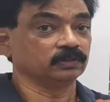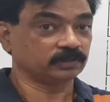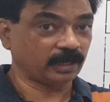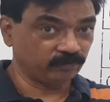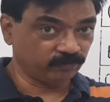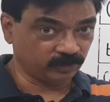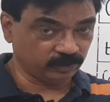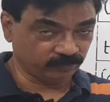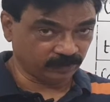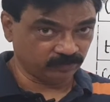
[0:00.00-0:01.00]
sine
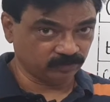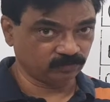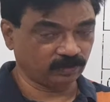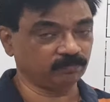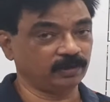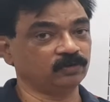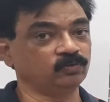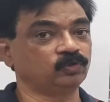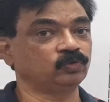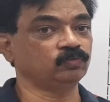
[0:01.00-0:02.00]
45 is 1 by
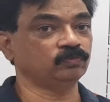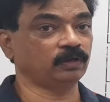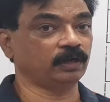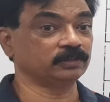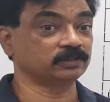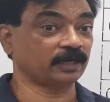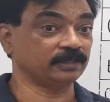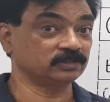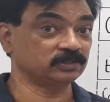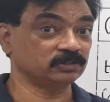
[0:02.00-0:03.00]
root 2 and
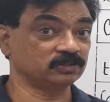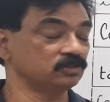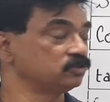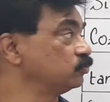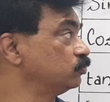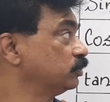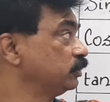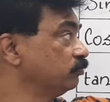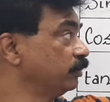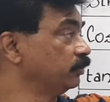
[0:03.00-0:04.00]
sine 60 is root
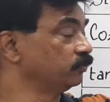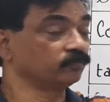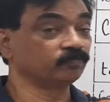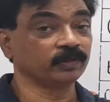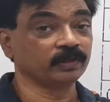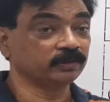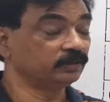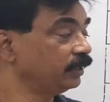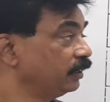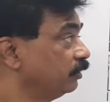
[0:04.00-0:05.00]
3 by 2.
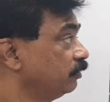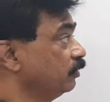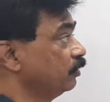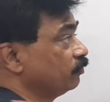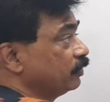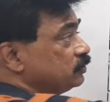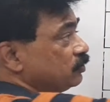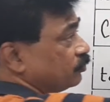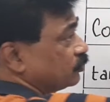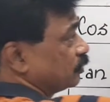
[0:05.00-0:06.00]
Then once
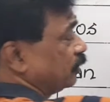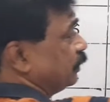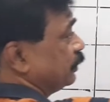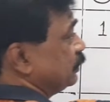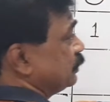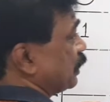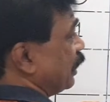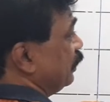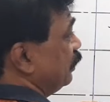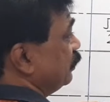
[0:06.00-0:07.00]
you have written
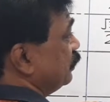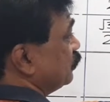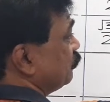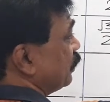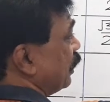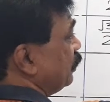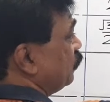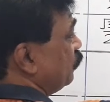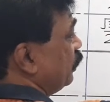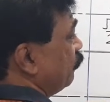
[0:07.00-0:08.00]
sine this way
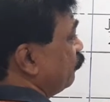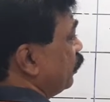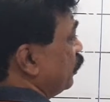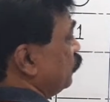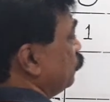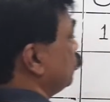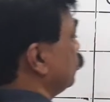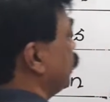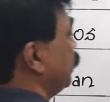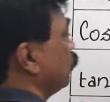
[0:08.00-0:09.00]
right to left, you
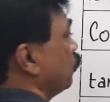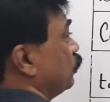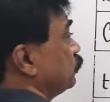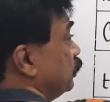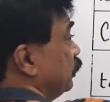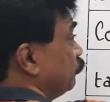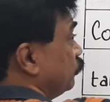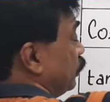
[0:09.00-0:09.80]
should write cos left to